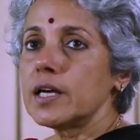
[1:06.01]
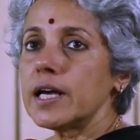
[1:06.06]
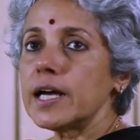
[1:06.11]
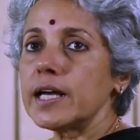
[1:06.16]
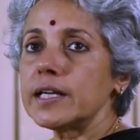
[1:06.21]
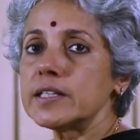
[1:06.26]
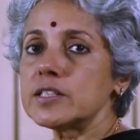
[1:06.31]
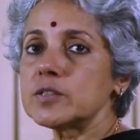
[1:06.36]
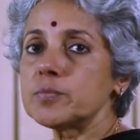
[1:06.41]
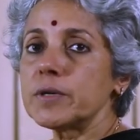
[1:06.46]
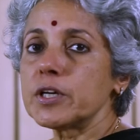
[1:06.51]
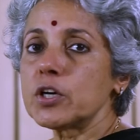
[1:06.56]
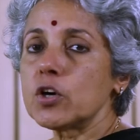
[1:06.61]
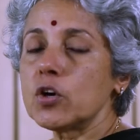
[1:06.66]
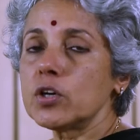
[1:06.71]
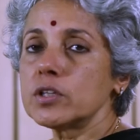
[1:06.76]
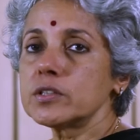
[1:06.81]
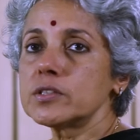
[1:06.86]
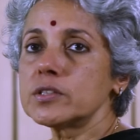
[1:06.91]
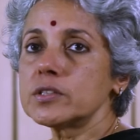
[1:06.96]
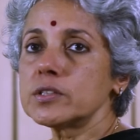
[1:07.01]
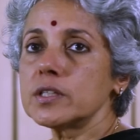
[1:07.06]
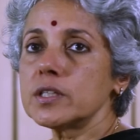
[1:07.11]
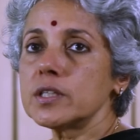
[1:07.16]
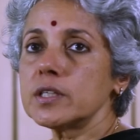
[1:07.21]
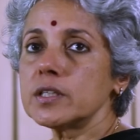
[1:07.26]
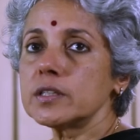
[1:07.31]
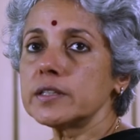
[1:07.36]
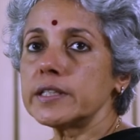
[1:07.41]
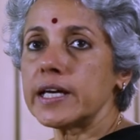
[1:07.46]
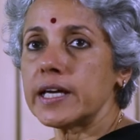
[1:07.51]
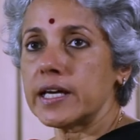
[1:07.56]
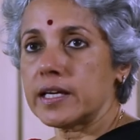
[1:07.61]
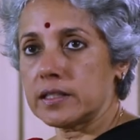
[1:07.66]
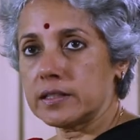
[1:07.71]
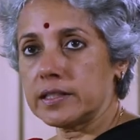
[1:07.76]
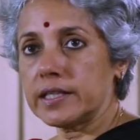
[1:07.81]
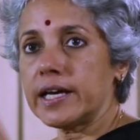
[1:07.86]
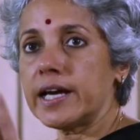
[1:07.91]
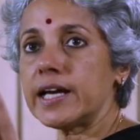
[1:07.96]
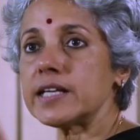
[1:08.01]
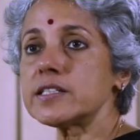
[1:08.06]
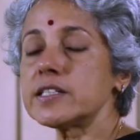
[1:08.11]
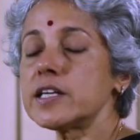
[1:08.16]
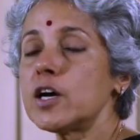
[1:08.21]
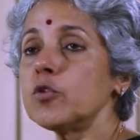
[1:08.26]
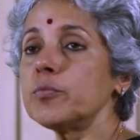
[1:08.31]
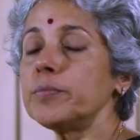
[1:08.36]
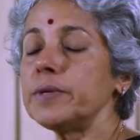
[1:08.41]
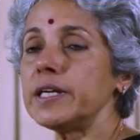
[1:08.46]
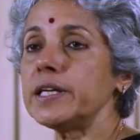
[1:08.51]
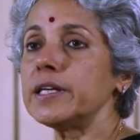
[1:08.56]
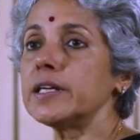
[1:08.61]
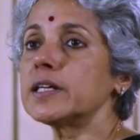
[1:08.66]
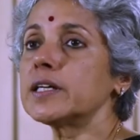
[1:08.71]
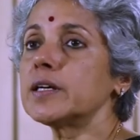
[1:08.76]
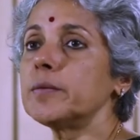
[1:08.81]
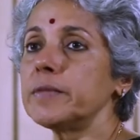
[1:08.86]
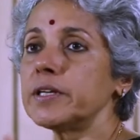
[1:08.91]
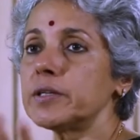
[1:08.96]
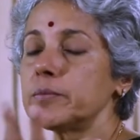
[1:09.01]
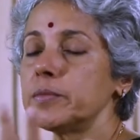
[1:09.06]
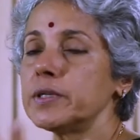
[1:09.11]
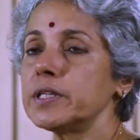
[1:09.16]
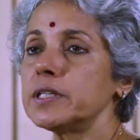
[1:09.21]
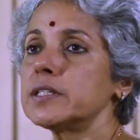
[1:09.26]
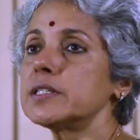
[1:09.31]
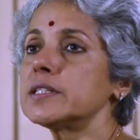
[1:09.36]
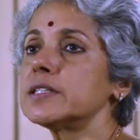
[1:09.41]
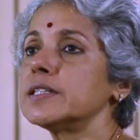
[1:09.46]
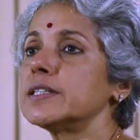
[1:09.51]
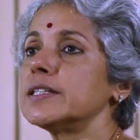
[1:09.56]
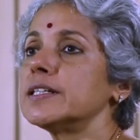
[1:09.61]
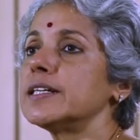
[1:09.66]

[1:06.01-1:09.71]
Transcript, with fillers: and it's because uh, there, there has now been a commitment